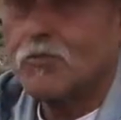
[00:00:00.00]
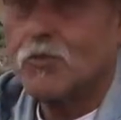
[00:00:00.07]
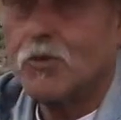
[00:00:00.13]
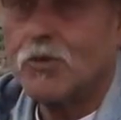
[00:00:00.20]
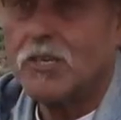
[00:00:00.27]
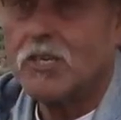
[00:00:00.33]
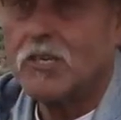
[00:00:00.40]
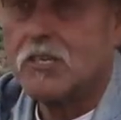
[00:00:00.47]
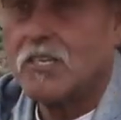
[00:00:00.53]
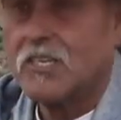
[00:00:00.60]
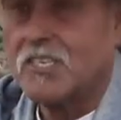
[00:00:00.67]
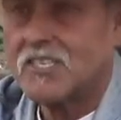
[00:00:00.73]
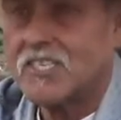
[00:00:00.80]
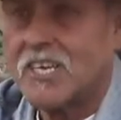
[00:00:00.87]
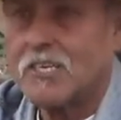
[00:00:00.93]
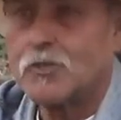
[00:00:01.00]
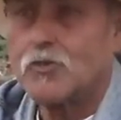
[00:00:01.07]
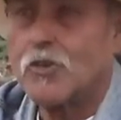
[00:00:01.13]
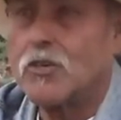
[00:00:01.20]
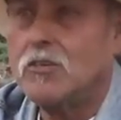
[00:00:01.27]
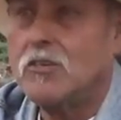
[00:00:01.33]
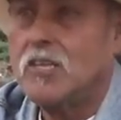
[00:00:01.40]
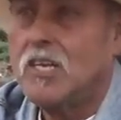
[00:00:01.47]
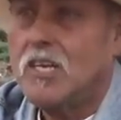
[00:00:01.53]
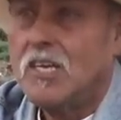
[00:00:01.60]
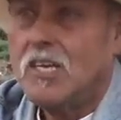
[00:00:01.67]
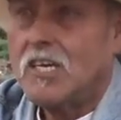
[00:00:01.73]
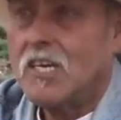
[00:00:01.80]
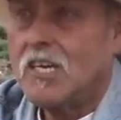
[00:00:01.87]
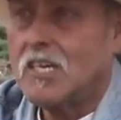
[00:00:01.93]
road here on the side trail
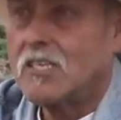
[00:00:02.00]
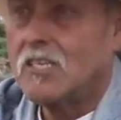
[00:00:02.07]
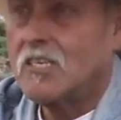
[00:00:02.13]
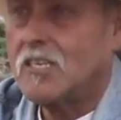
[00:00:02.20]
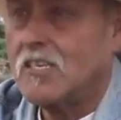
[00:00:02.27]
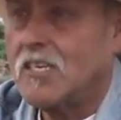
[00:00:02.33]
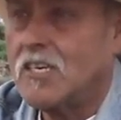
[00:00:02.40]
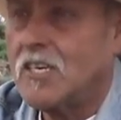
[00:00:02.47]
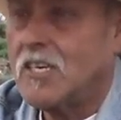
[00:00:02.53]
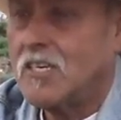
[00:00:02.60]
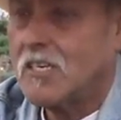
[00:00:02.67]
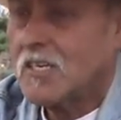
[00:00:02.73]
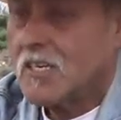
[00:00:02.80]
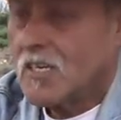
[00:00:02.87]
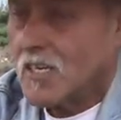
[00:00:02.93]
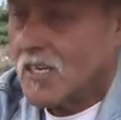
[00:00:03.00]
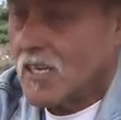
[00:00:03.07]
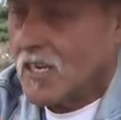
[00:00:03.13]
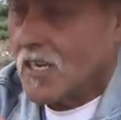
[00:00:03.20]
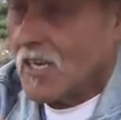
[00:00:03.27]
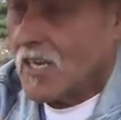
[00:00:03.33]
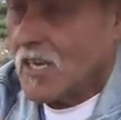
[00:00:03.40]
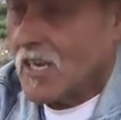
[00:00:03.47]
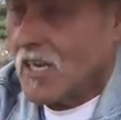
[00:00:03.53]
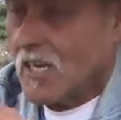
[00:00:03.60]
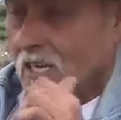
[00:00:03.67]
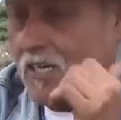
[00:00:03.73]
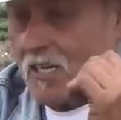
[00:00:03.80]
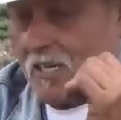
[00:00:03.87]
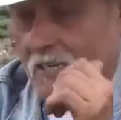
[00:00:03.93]
at the uh,
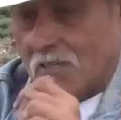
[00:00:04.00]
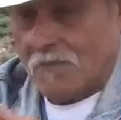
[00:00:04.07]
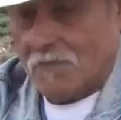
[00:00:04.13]
uh,